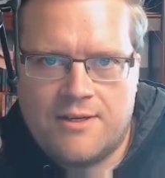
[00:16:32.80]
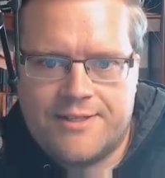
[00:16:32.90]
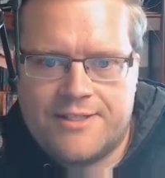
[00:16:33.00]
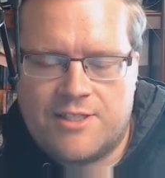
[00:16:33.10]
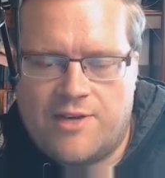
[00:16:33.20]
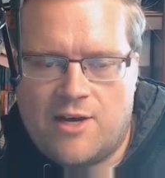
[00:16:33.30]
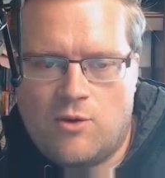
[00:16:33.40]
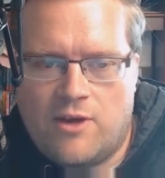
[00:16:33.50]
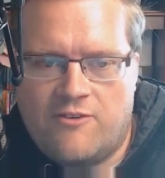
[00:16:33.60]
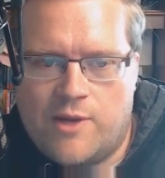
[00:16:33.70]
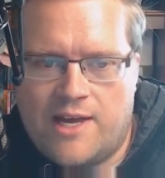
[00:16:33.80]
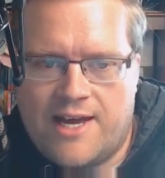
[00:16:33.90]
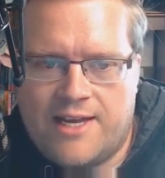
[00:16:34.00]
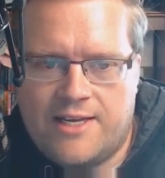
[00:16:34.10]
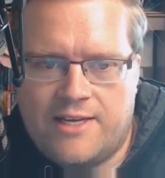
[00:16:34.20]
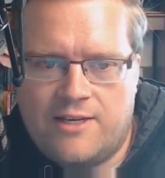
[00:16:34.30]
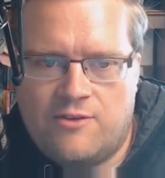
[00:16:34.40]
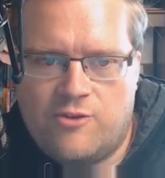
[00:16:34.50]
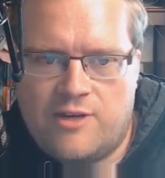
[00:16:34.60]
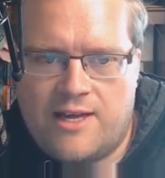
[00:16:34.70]
So now if we add in
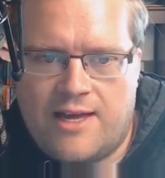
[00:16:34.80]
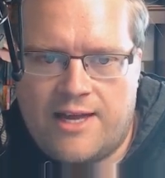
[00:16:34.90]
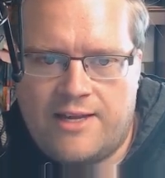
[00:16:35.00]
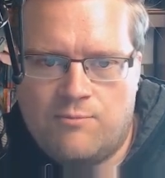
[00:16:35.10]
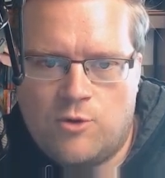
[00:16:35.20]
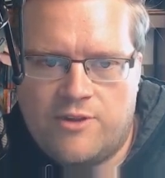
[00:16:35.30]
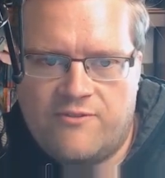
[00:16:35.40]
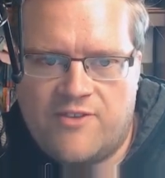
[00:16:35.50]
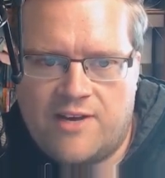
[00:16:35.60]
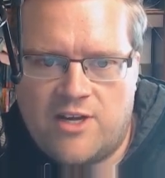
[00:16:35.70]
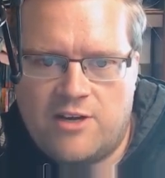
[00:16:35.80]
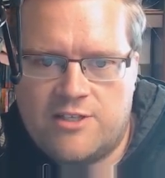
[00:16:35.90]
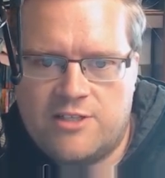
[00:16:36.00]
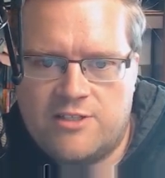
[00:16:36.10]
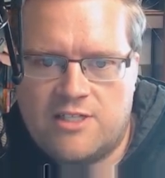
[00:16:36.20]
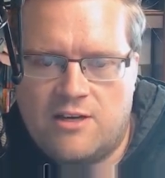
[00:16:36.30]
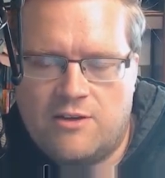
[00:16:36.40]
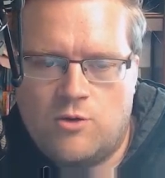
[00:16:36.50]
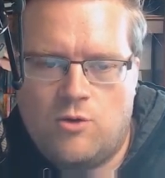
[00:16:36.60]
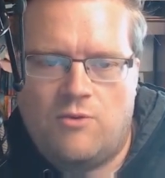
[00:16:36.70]
more than 5 characters,
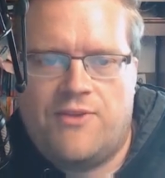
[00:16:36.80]
cool.